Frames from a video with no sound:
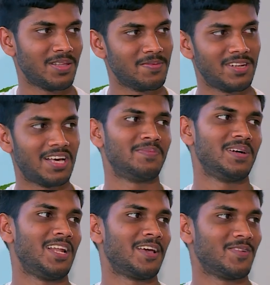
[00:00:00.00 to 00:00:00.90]
I love
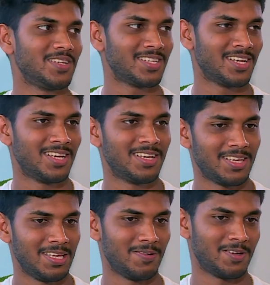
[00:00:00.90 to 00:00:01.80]
my language.
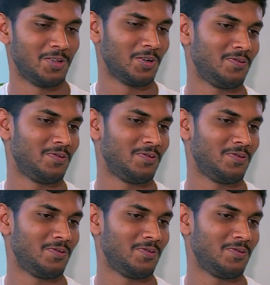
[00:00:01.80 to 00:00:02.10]
Even though